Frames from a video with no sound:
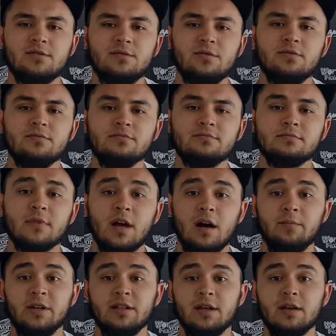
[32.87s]
to do. I
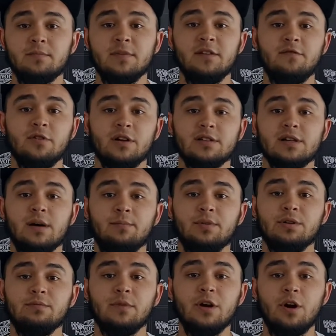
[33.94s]
mean, take me for
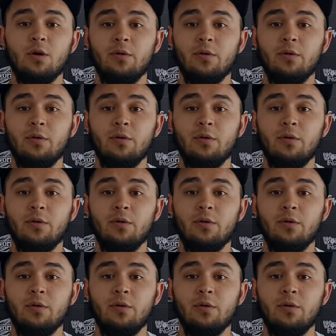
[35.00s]
example.